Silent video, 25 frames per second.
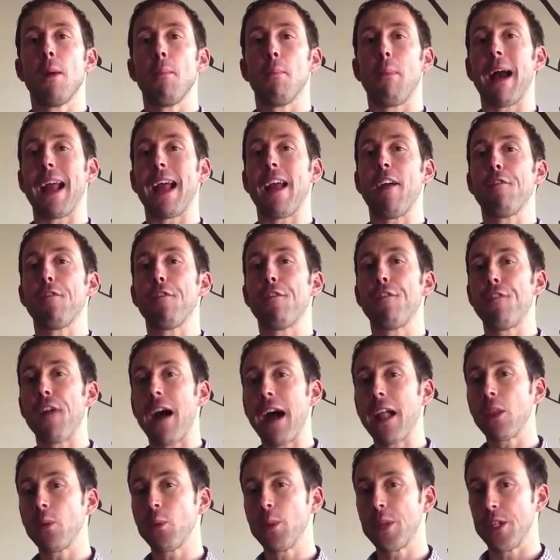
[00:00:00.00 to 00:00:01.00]
By
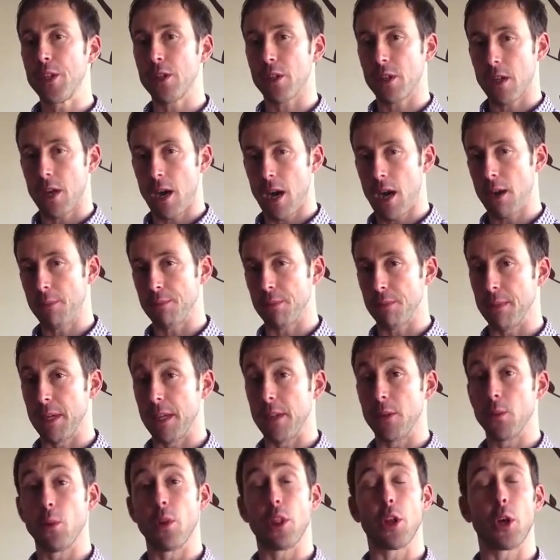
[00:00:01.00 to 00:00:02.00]
following your
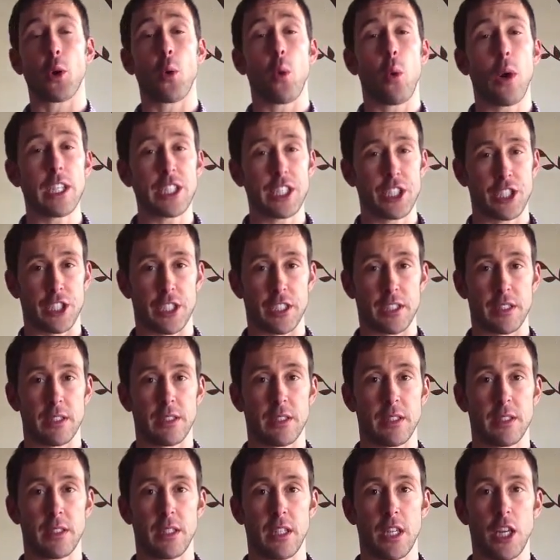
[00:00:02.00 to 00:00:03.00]
compliment with a question,
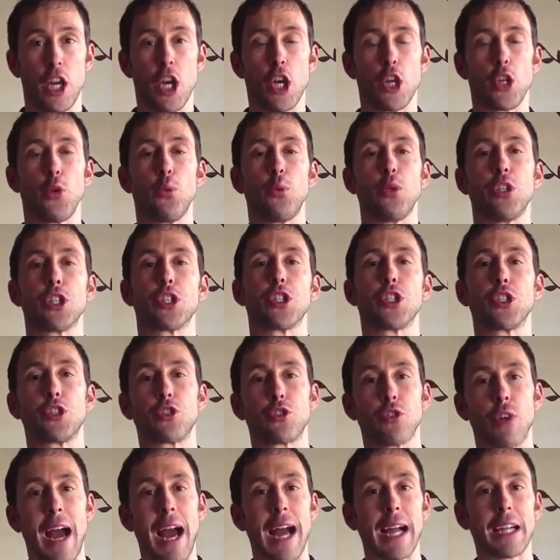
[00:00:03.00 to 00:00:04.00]
you
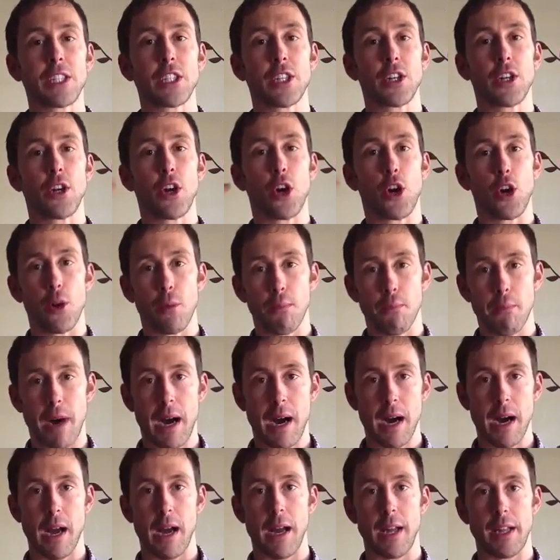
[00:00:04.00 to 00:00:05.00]
distract her
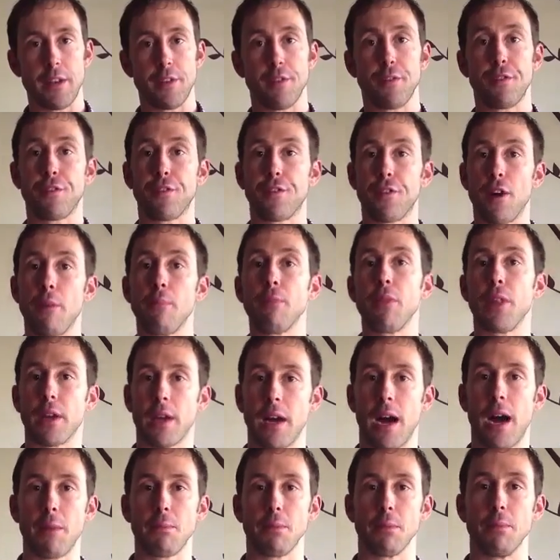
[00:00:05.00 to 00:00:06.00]
mind from the
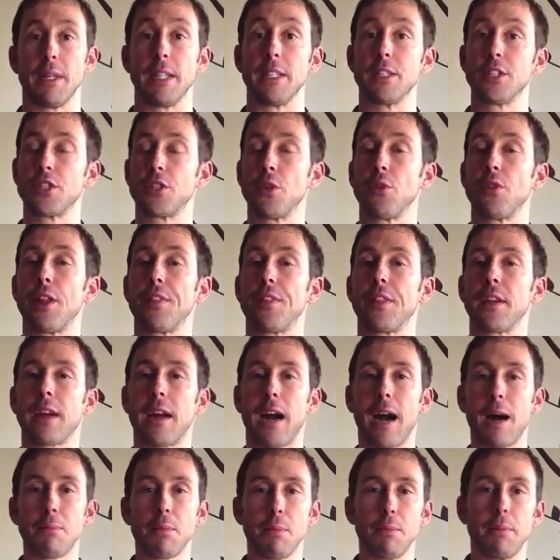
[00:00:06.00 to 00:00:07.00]
compliment so that the
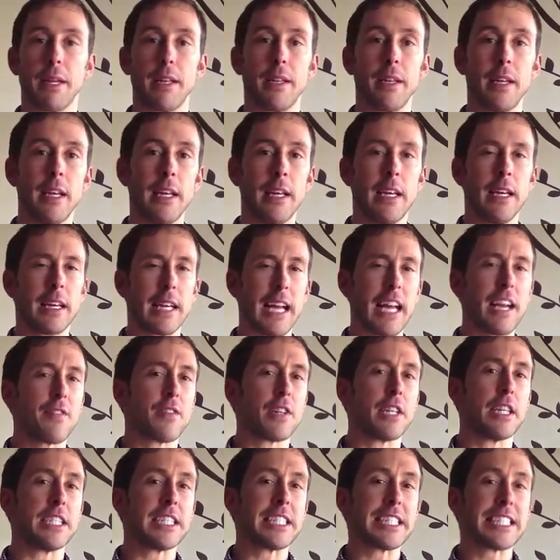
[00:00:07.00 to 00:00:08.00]
compliment kind of
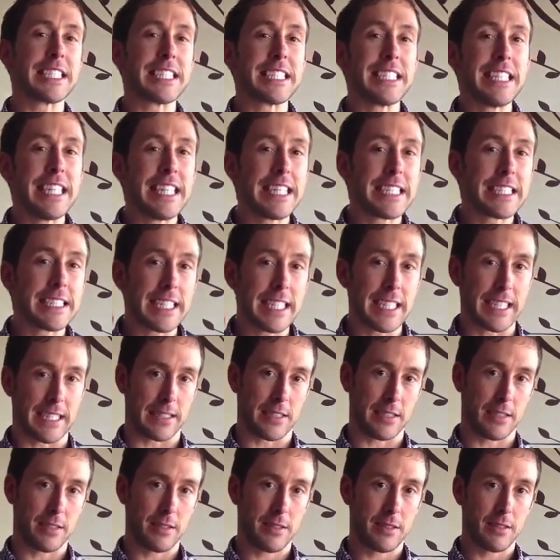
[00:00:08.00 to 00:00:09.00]
sneaks in
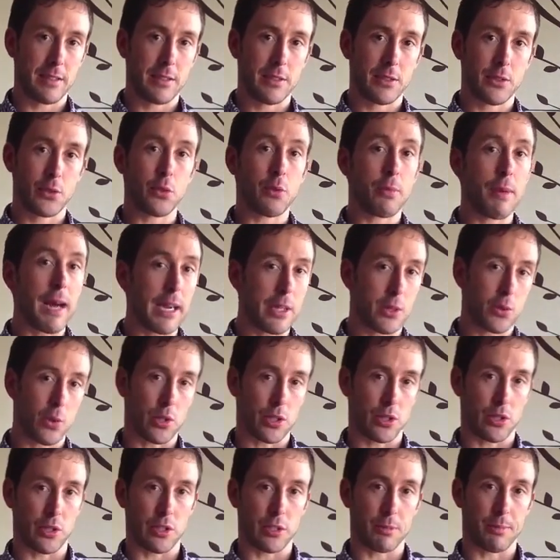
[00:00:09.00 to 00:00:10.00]
through the back door,
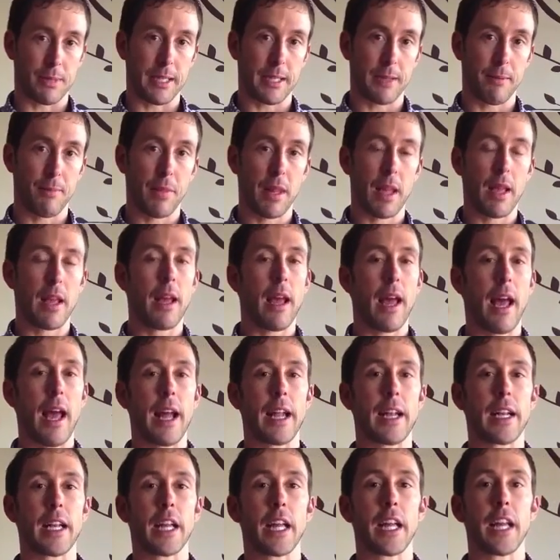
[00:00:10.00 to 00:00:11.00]
so to speak,
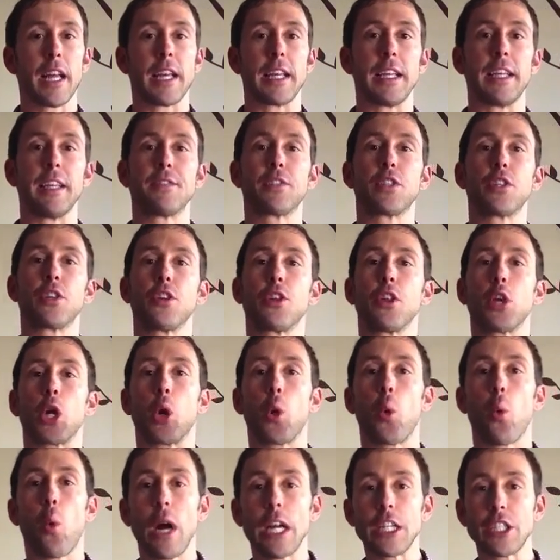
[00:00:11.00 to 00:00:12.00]
and gives her the
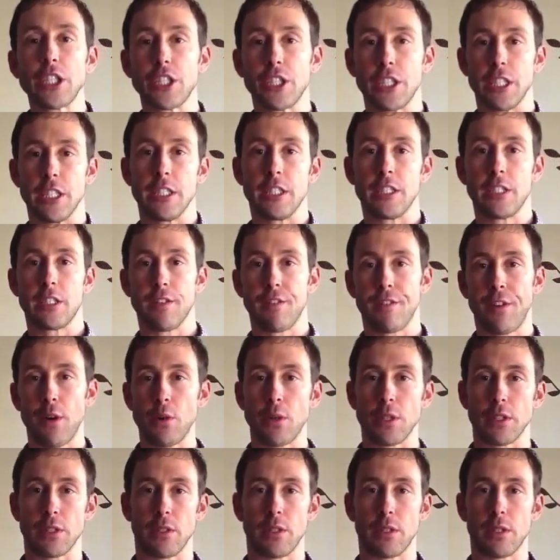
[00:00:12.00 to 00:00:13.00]
question to
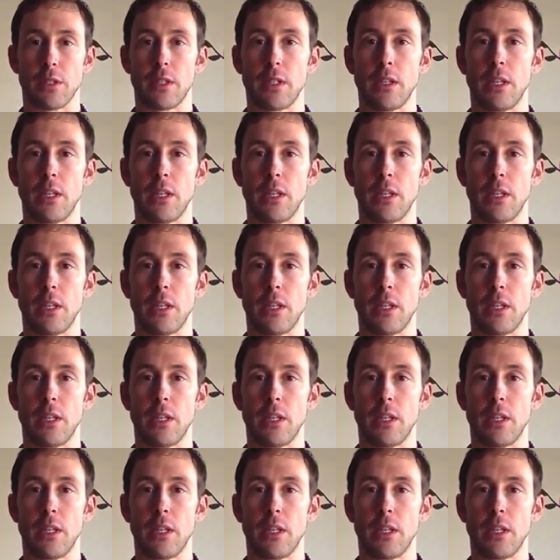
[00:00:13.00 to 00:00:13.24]
focus on,